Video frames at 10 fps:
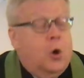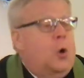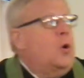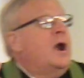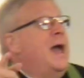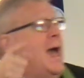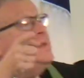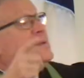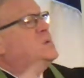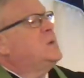or hey,
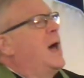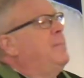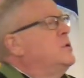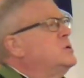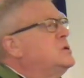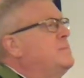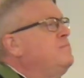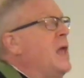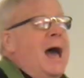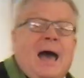disciples,
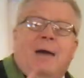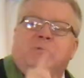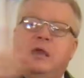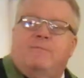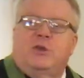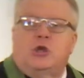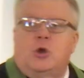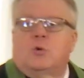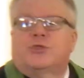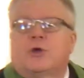I'm giving
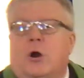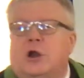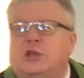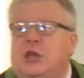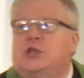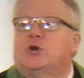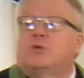you authority to